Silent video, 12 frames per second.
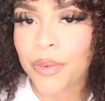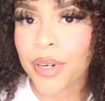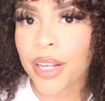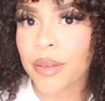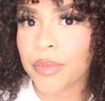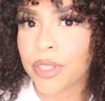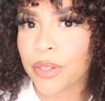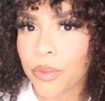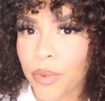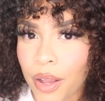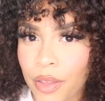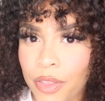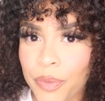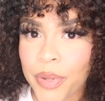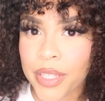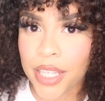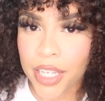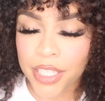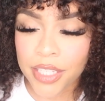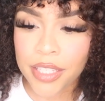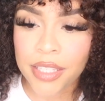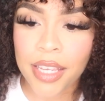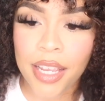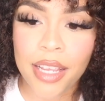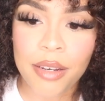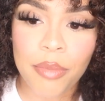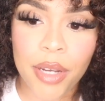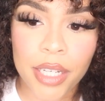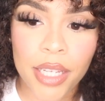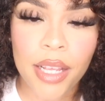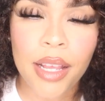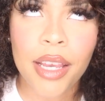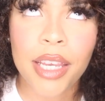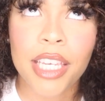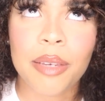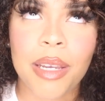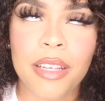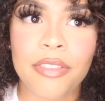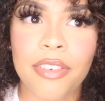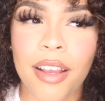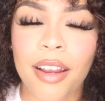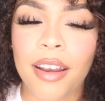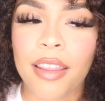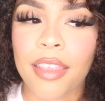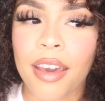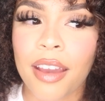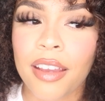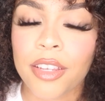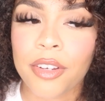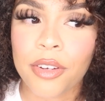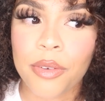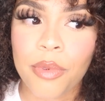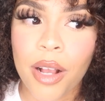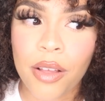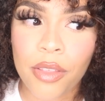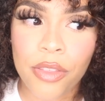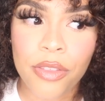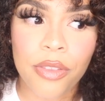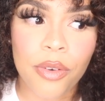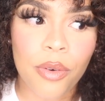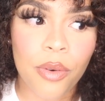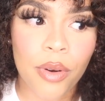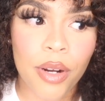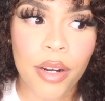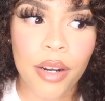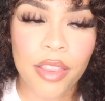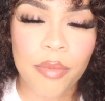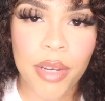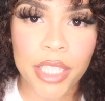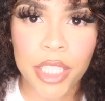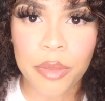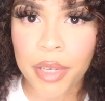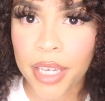when it comes to wealth, possessions, and money, you might find that your wealth or the money you